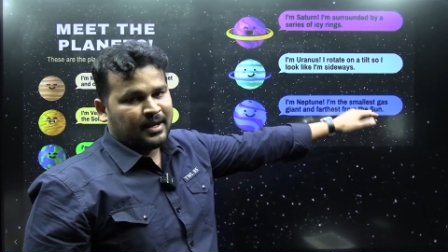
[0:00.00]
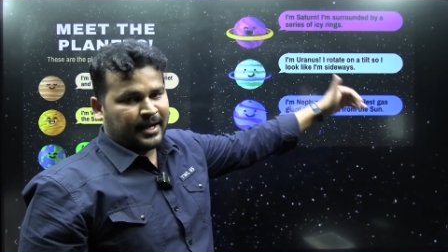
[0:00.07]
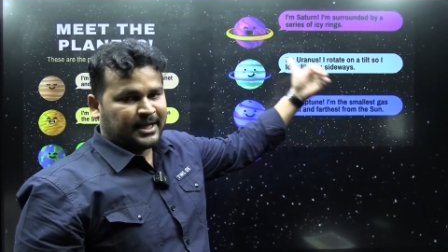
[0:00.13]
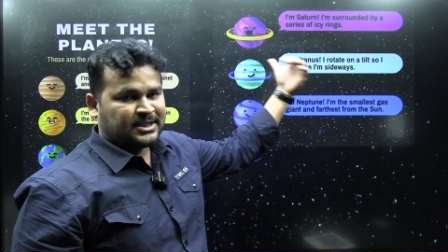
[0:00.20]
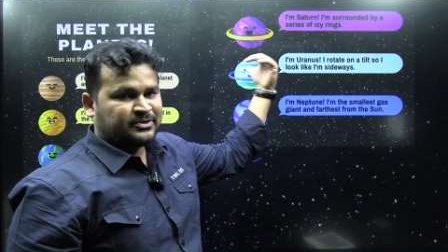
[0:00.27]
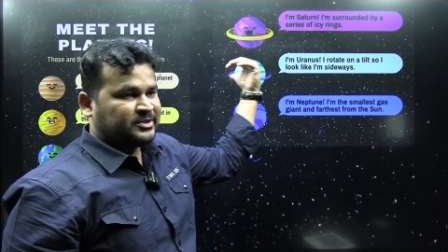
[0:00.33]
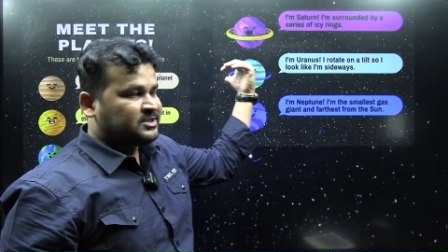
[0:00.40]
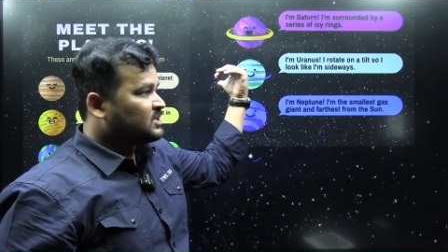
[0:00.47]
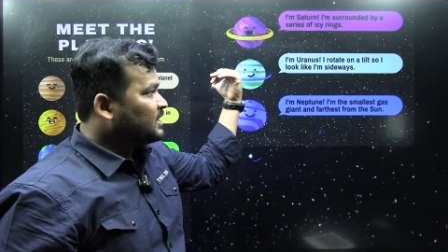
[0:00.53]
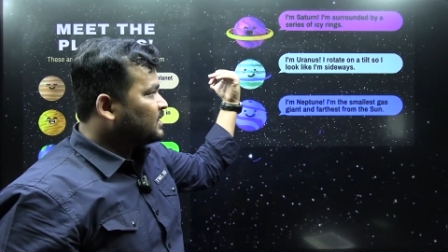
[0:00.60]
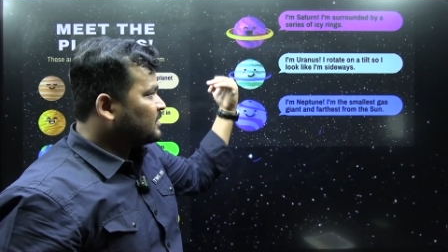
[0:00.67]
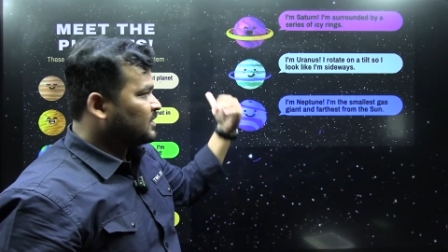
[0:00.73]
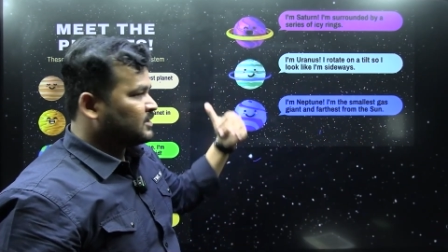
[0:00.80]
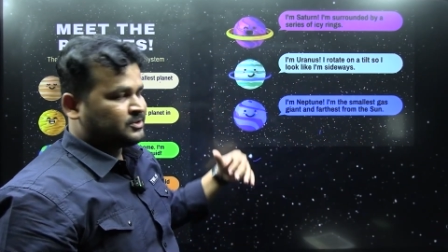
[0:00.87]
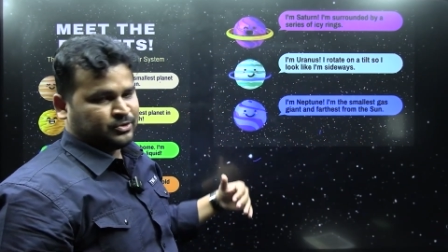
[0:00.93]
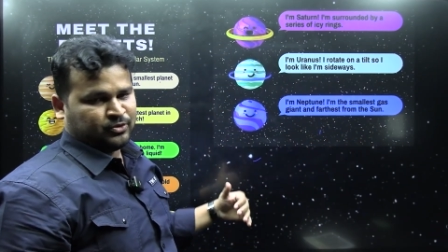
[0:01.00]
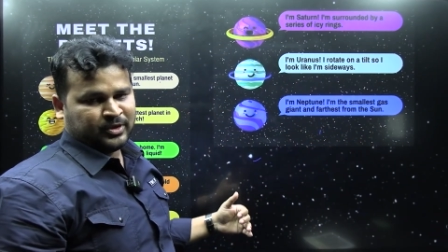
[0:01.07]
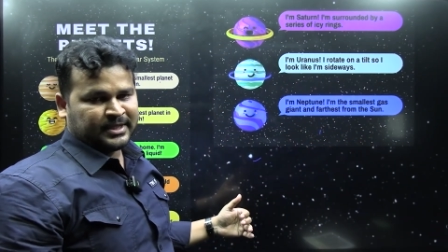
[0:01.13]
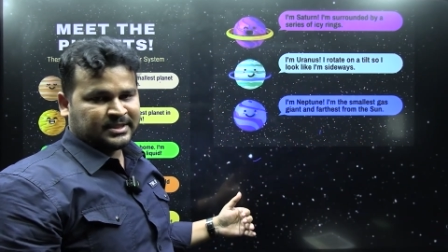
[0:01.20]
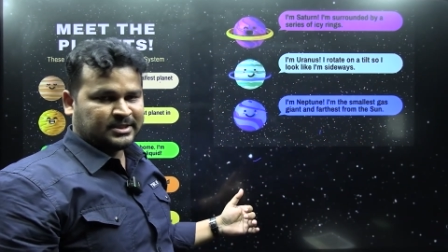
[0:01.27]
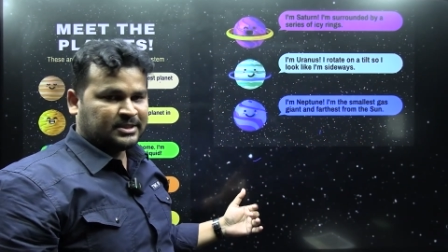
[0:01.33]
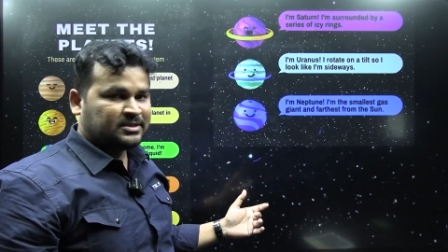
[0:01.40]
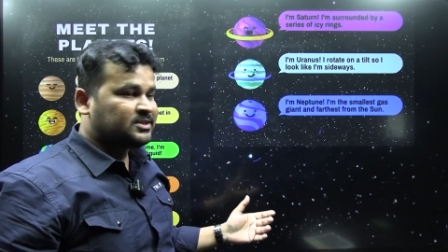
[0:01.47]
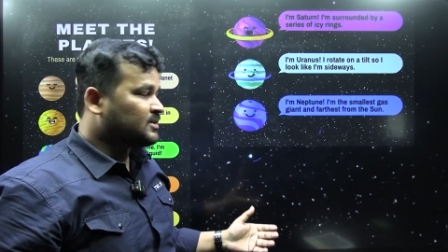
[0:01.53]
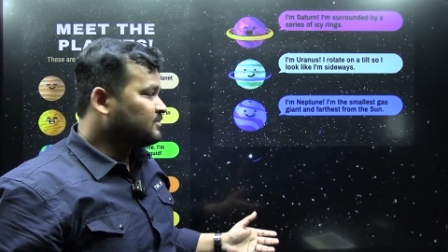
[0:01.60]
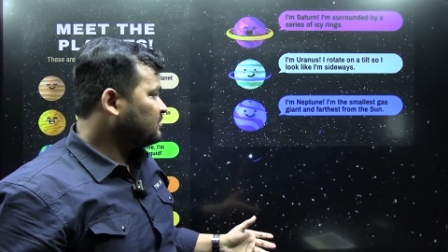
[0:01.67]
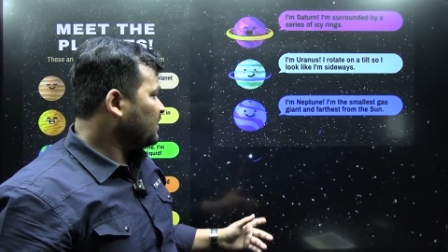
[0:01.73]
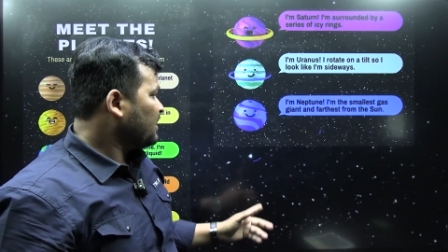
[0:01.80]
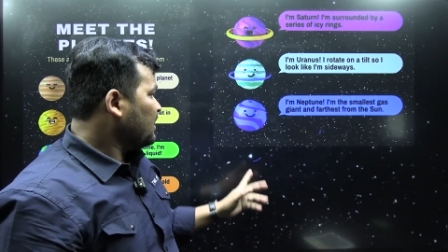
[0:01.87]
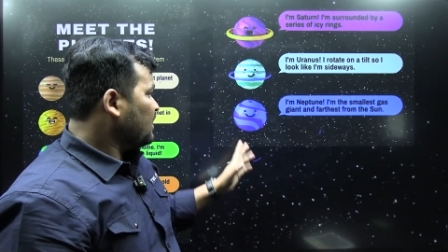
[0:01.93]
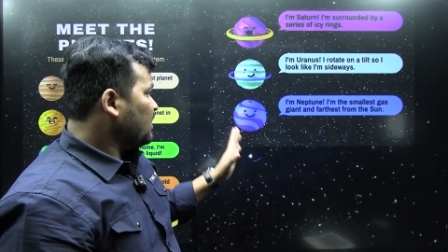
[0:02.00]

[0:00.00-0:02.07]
As we seen in the solar system,